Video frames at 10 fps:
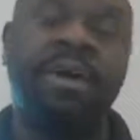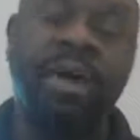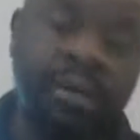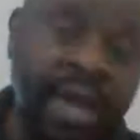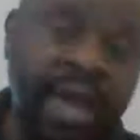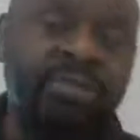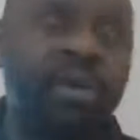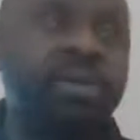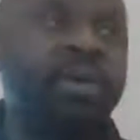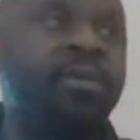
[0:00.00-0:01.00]

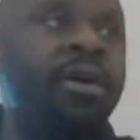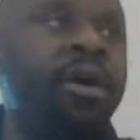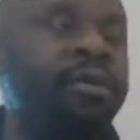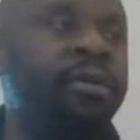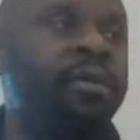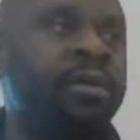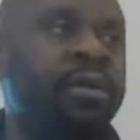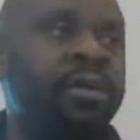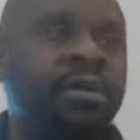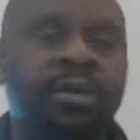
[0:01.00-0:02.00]
That's what we want.
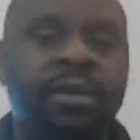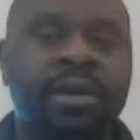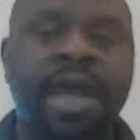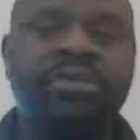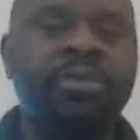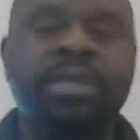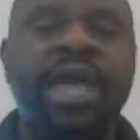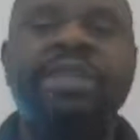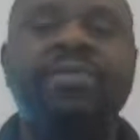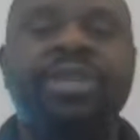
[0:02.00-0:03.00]
That's
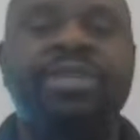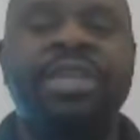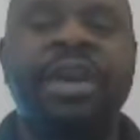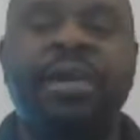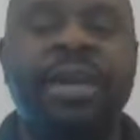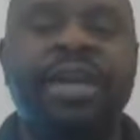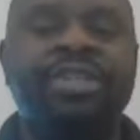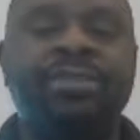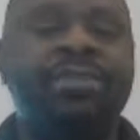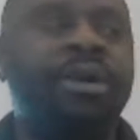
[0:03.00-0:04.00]
what the
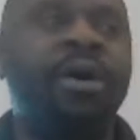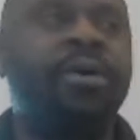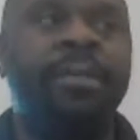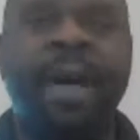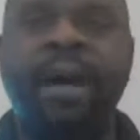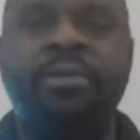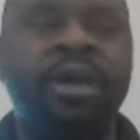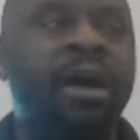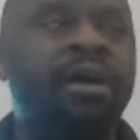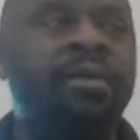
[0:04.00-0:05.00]
segregation was all about,
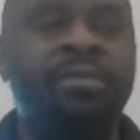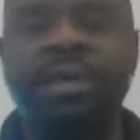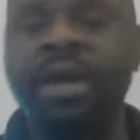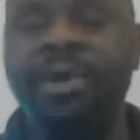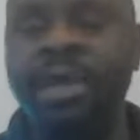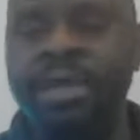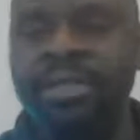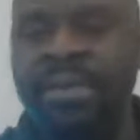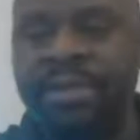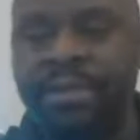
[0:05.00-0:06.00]
y'all. Come on,
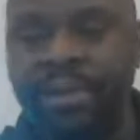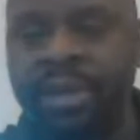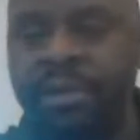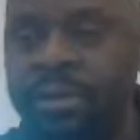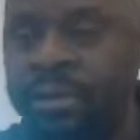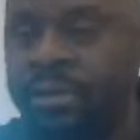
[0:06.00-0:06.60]
let's keep it real.